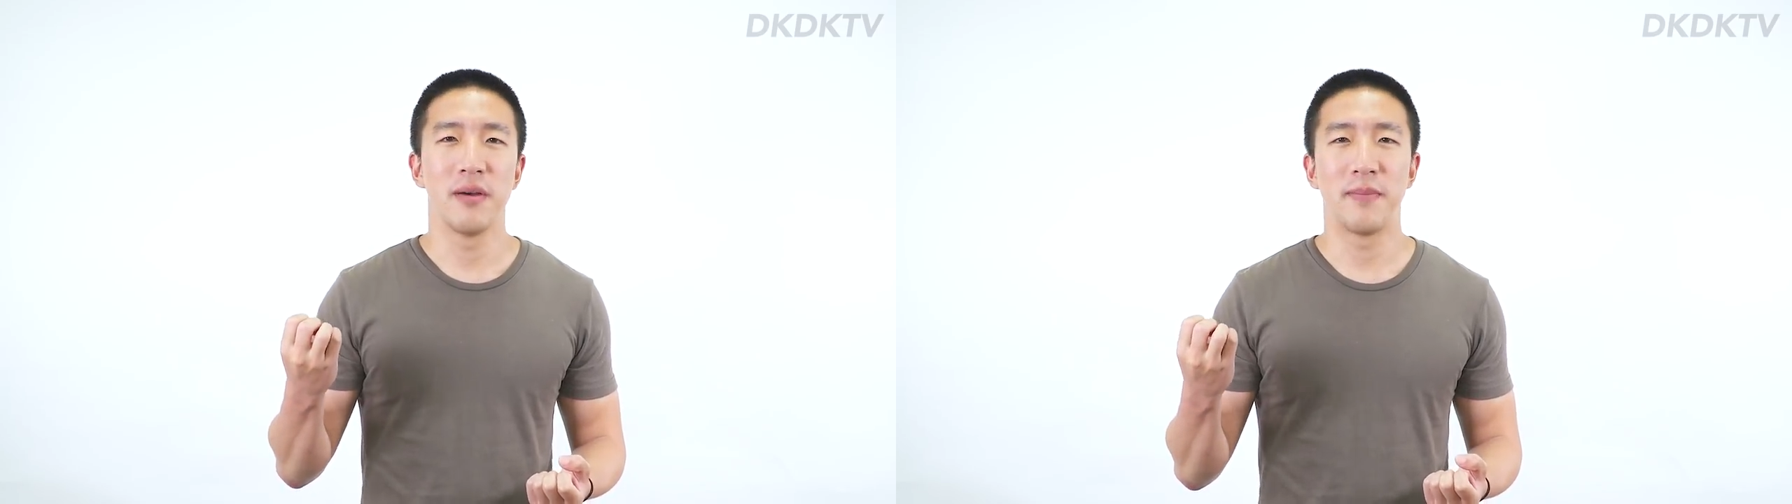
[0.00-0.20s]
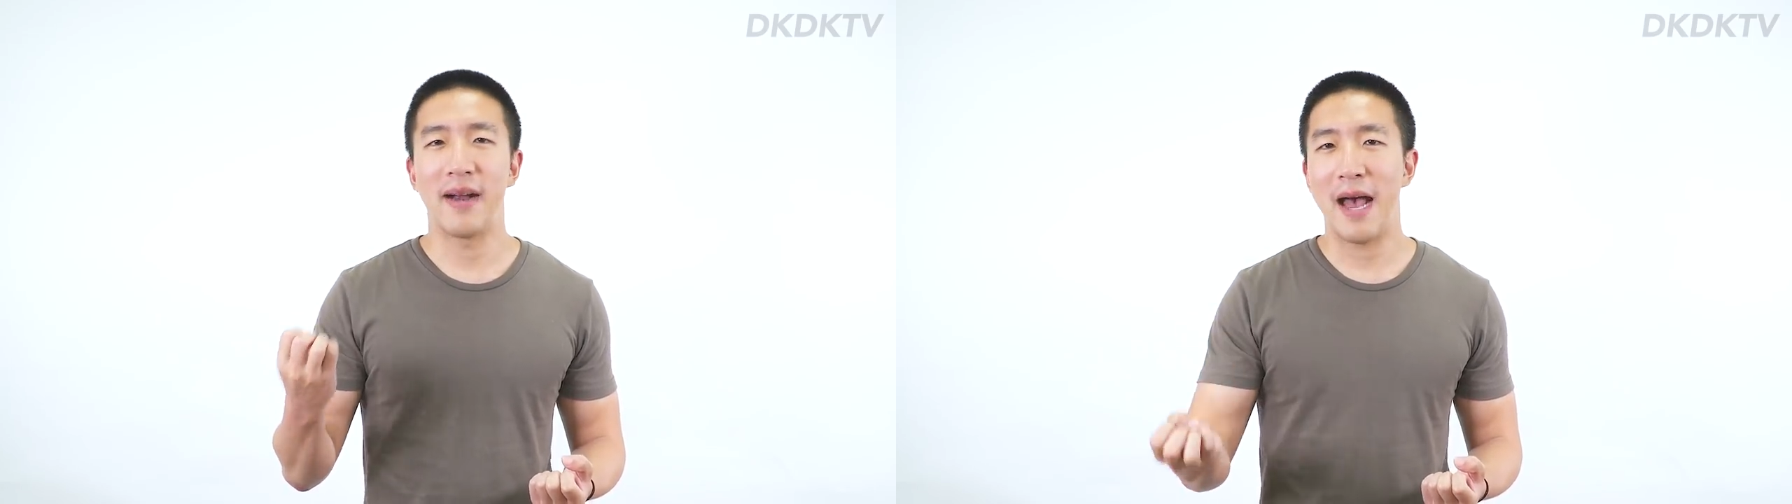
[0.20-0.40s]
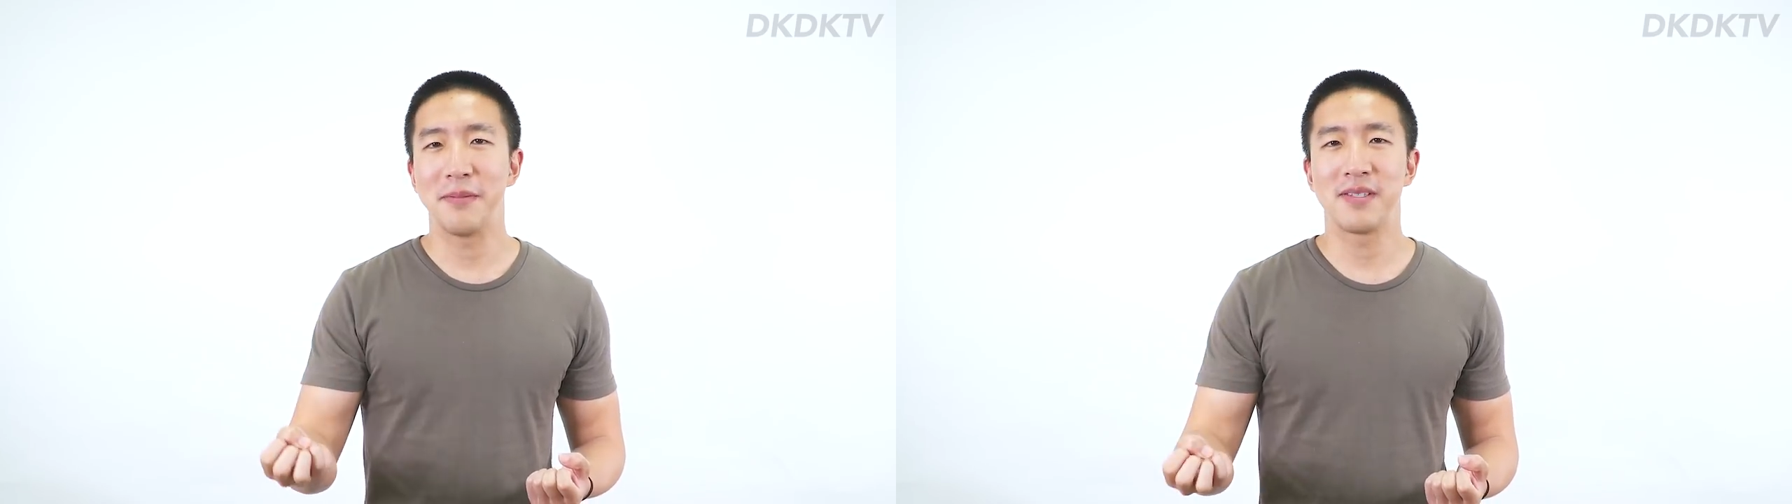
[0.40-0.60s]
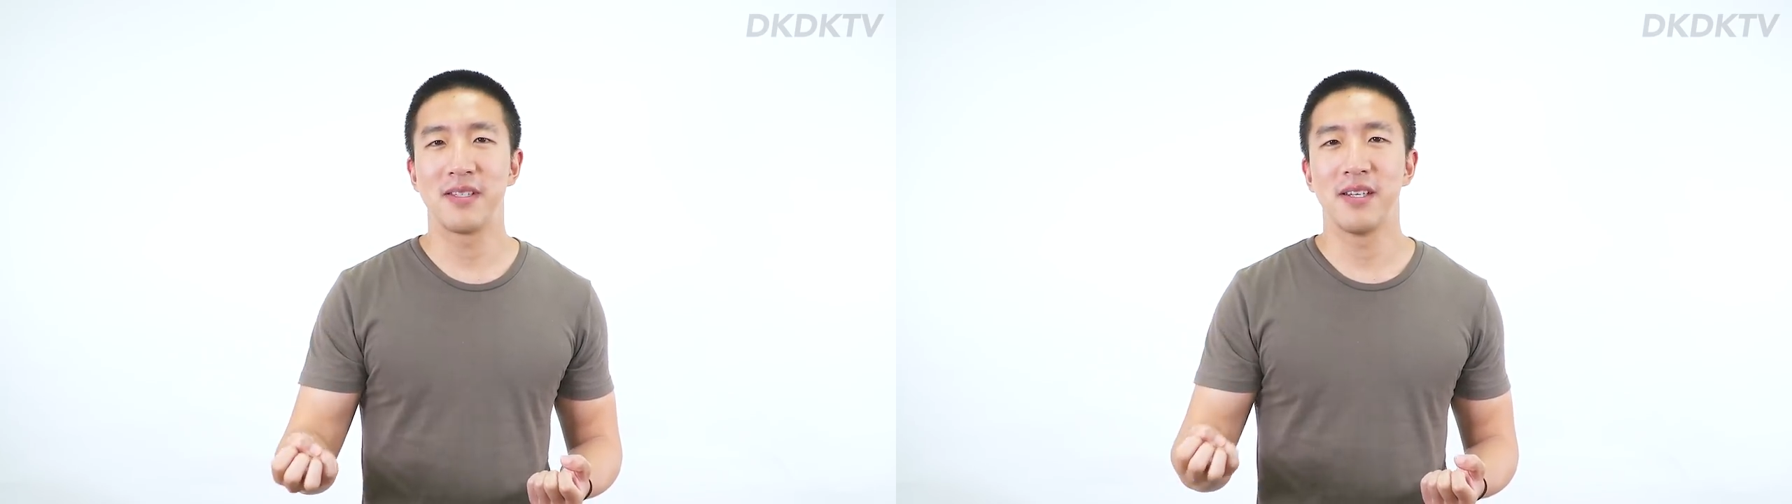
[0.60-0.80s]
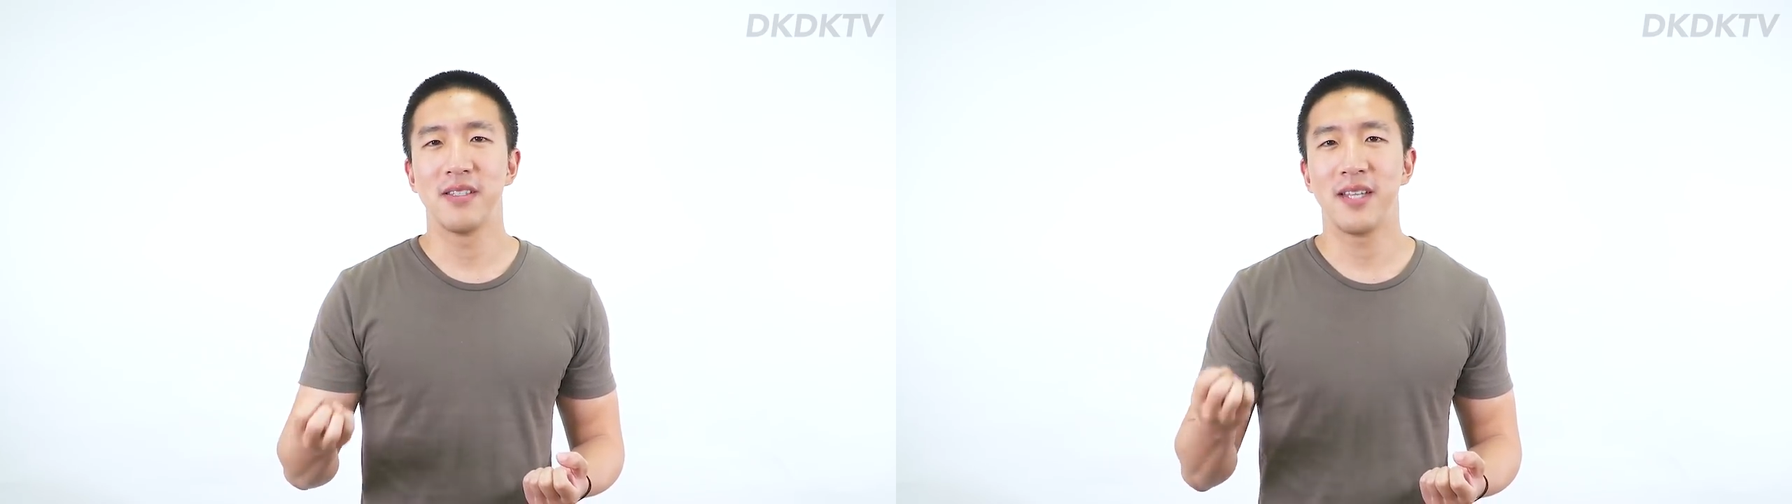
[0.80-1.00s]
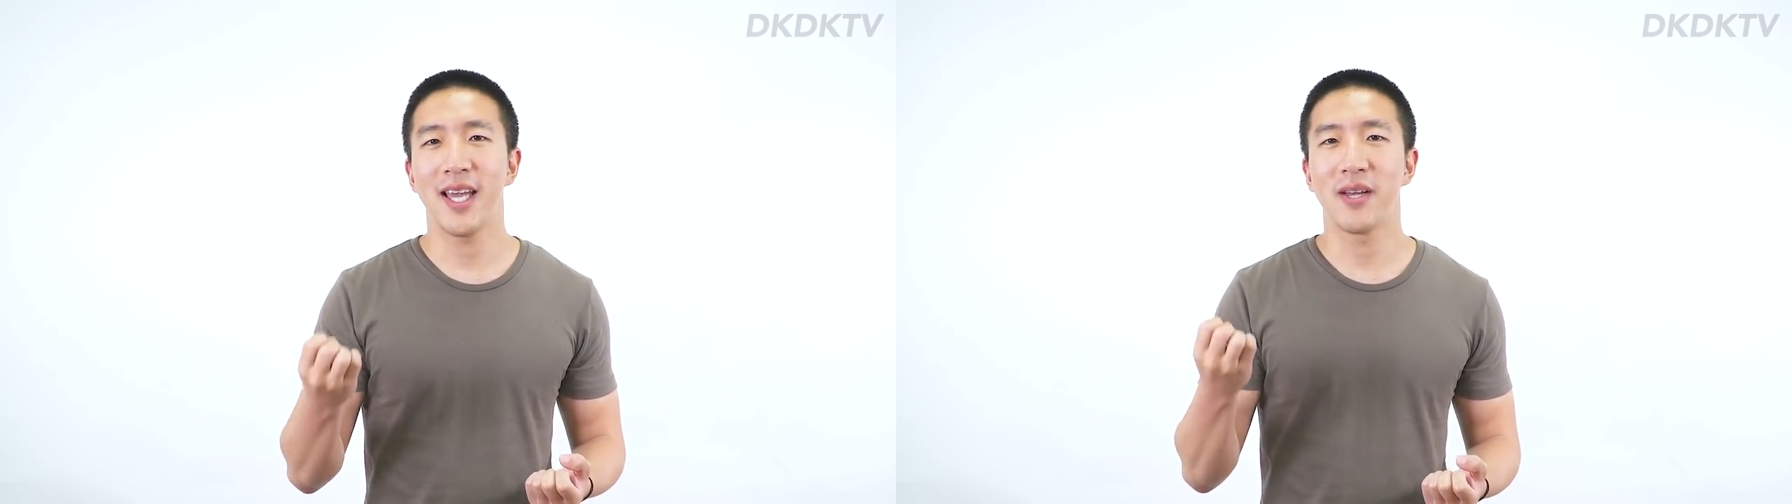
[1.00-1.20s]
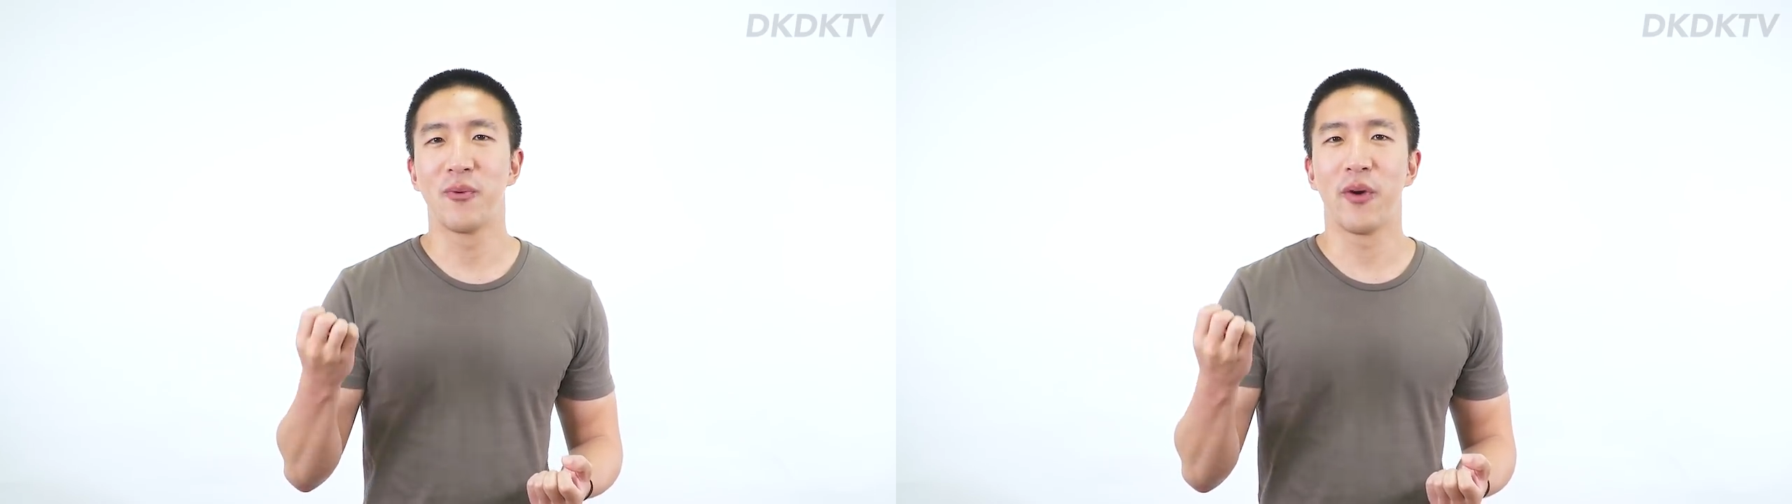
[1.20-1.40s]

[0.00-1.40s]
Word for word: perhaps take